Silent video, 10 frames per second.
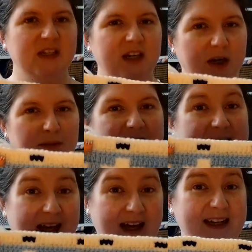up the
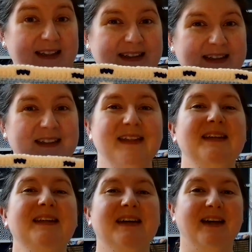sides
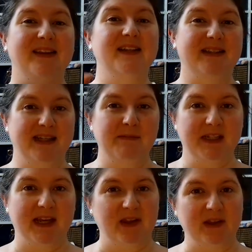and then seam it
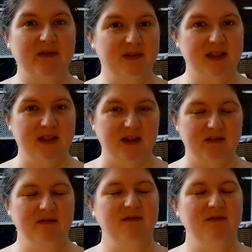together so it